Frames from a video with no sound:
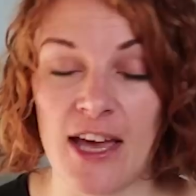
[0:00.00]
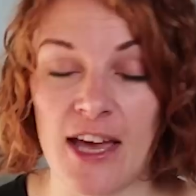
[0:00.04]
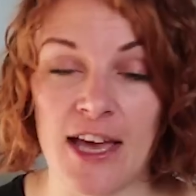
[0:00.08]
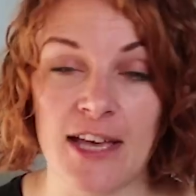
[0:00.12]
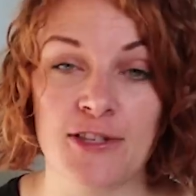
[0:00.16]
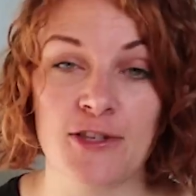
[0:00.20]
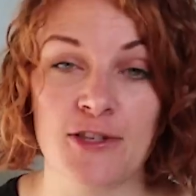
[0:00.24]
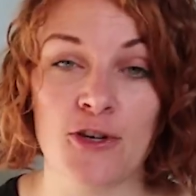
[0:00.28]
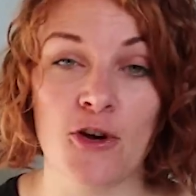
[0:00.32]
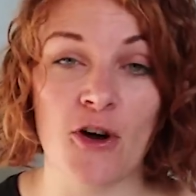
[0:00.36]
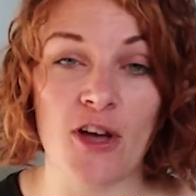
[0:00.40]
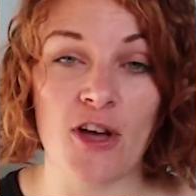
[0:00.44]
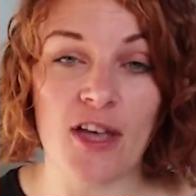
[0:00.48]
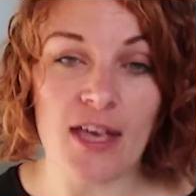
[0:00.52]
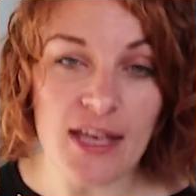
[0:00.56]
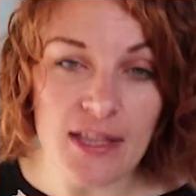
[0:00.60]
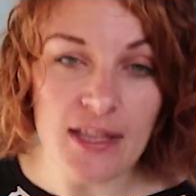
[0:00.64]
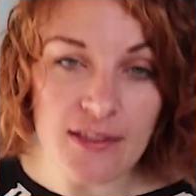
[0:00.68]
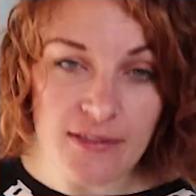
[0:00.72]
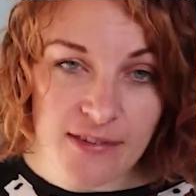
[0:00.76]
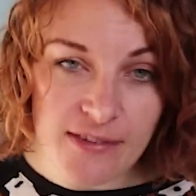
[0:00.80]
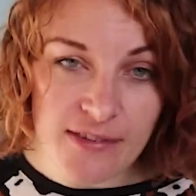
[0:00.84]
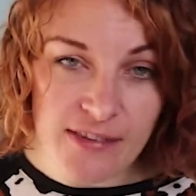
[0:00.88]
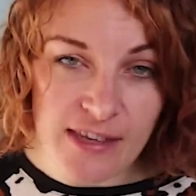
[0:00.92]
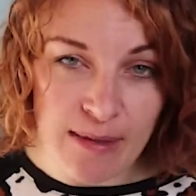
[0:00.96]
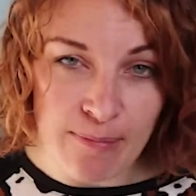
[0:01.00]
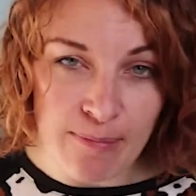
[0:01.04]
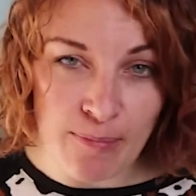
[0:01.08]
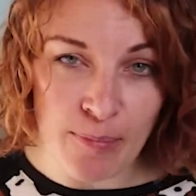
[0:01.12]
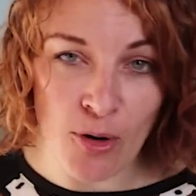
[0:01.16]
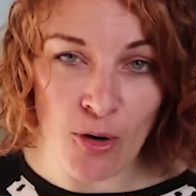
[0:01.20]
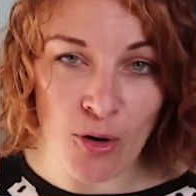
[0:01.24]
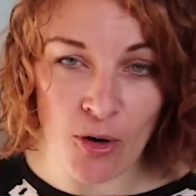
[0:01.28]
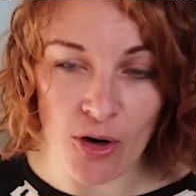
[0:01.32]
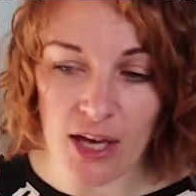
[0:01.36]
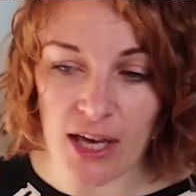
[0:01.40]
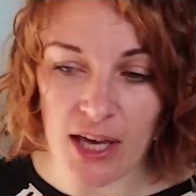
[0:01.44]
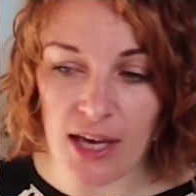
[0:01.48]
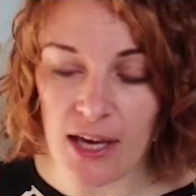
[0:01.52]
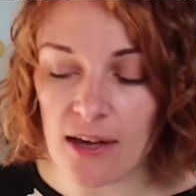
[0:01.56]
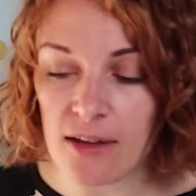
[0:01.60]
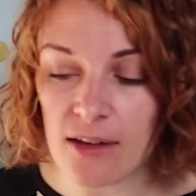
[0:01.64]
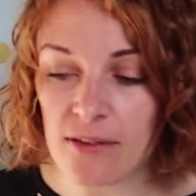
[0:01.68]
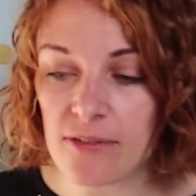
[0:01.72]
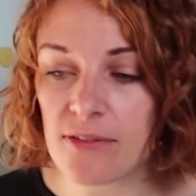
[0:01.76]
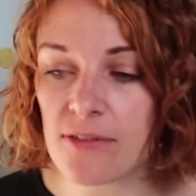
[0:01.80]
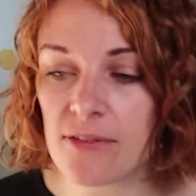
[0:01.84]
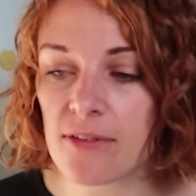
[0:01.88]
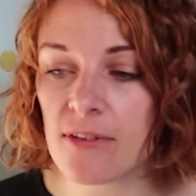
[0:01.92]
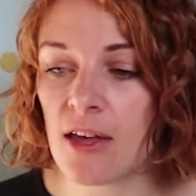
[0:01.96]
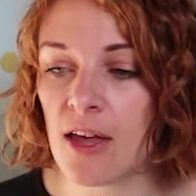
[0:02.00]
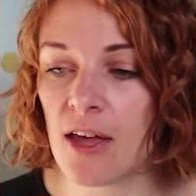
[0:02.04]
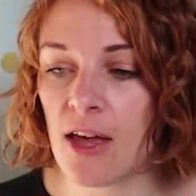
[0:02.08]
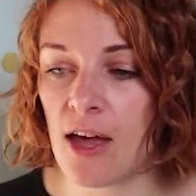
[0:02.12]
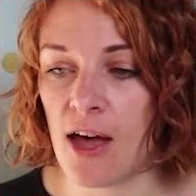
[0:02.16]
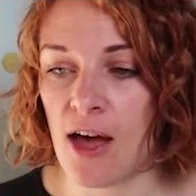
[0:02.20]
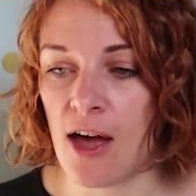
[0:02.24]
It's got inseam pockets.